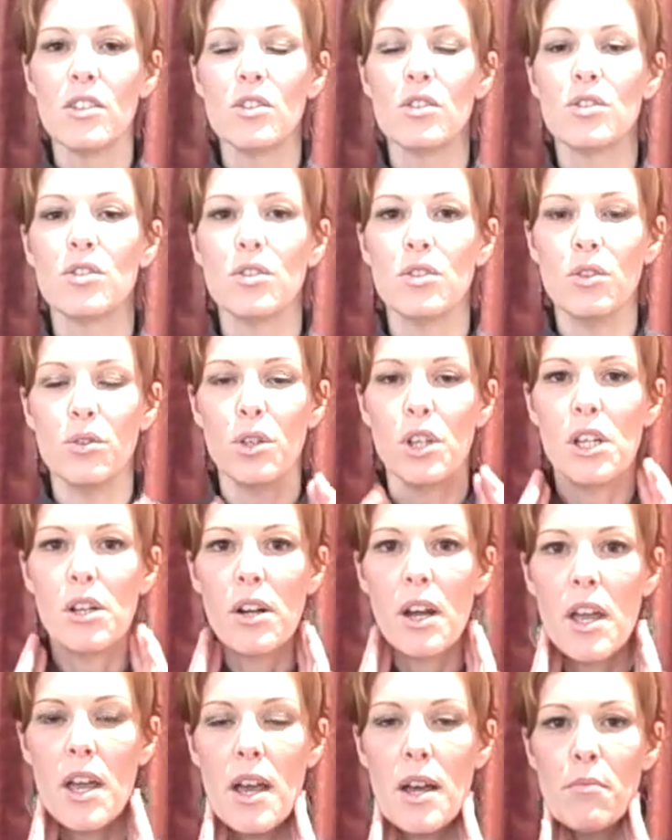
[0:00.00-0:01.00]
So here
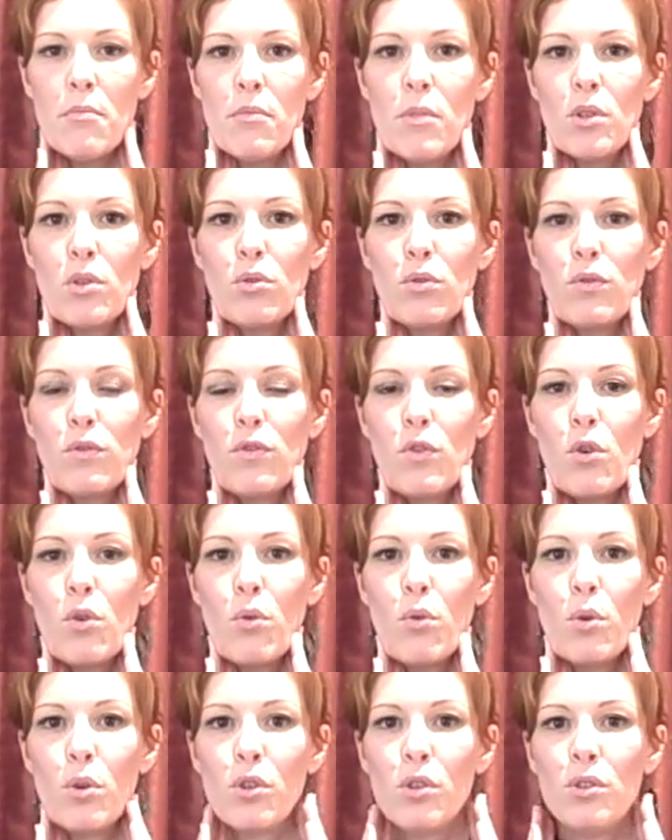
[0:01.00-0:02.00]
I am,
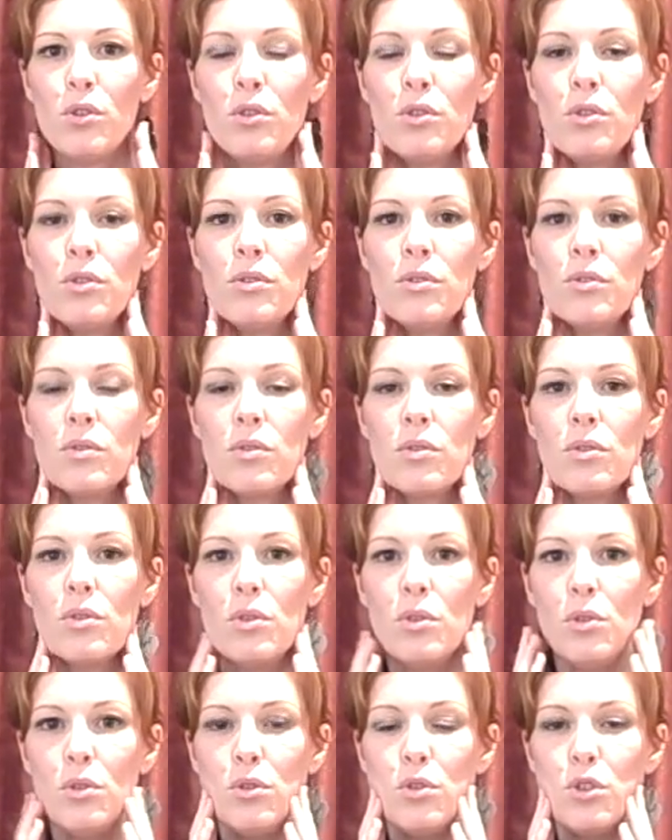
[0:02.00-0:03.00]
forward,
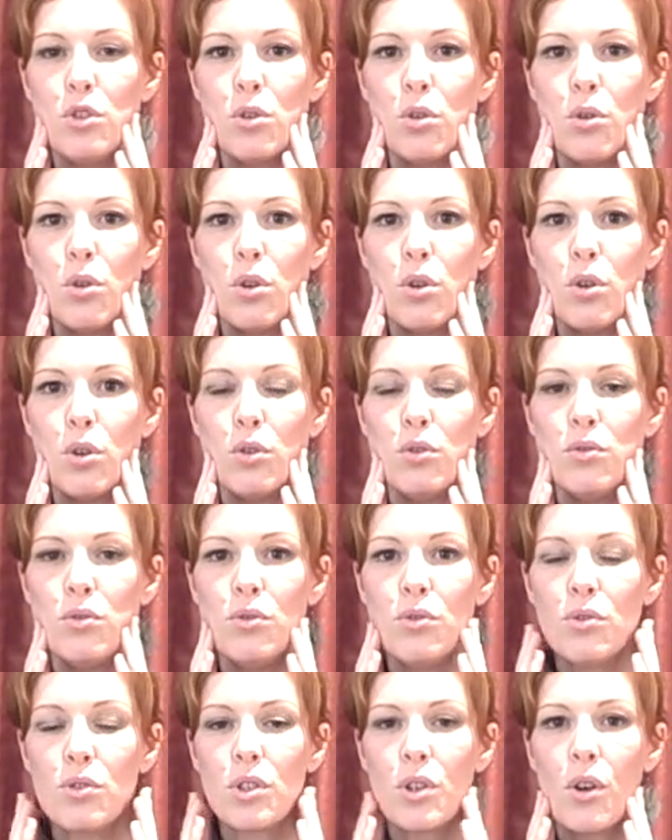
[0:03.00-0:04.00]
jaw,
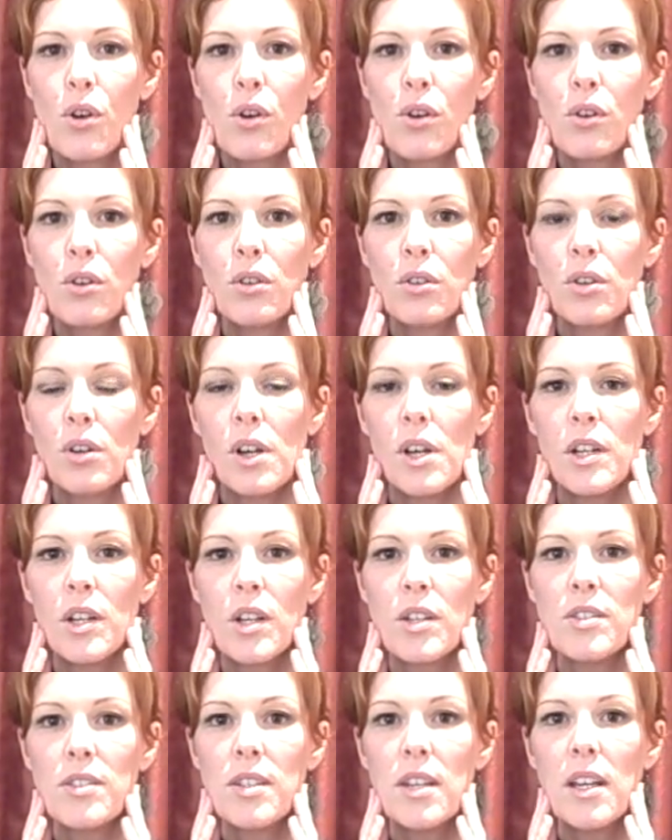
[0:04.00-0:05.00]
tongue, and
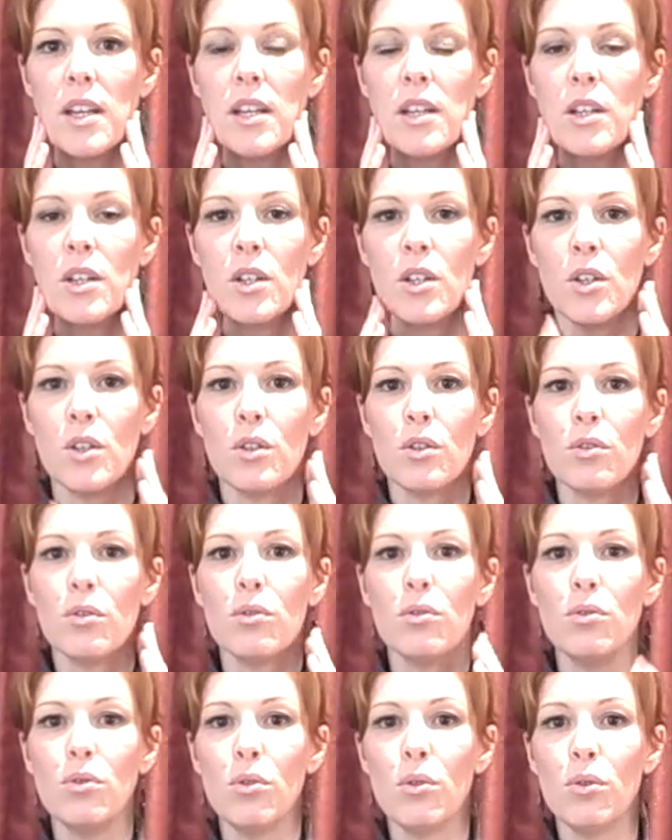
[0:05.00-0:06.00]
I say
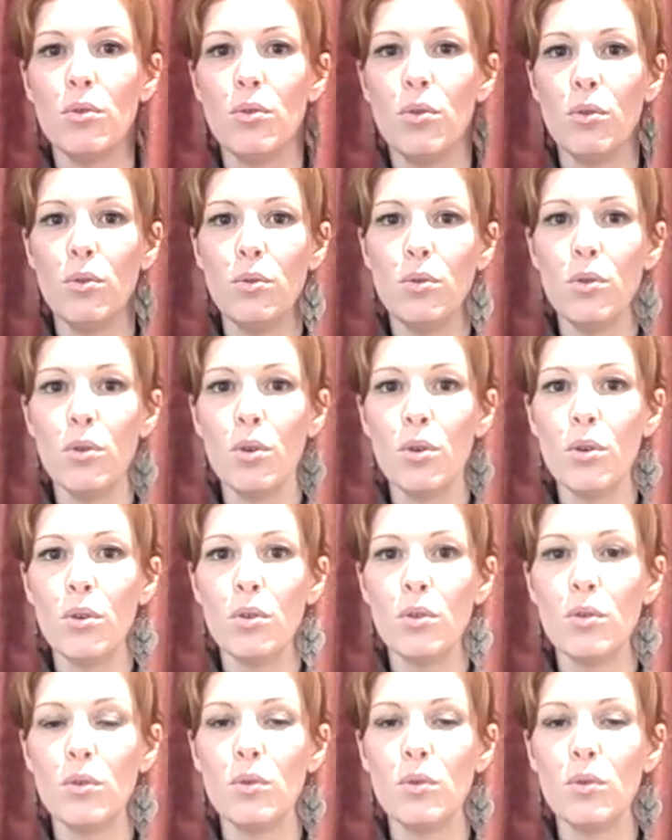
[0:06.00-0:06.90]
de, do,